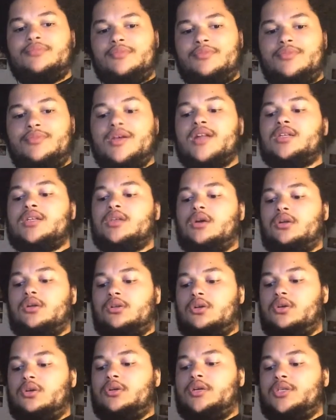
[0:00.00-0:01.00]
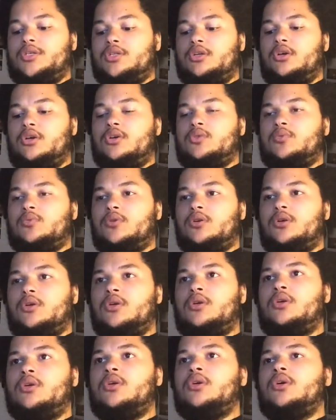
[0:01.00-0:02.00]
That's how long his nails were.
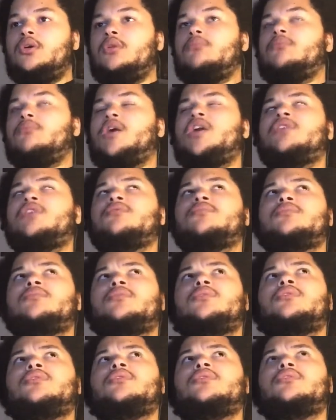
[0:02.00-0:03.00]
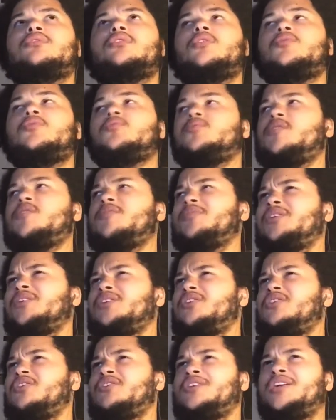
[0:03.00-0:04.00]
They were fucking
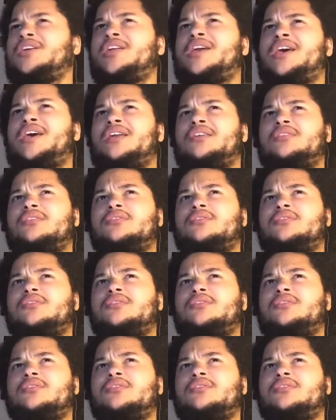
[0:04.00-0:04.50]
longer than that.